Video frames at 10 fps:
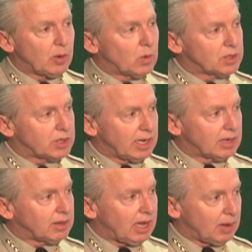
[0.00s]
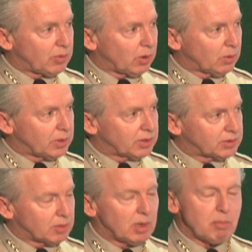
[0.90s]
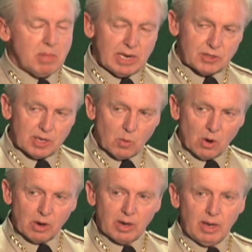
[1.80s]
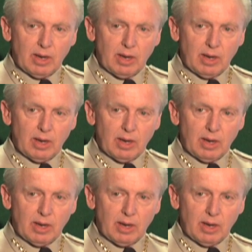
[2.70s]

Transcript: once again came through with some amazing work,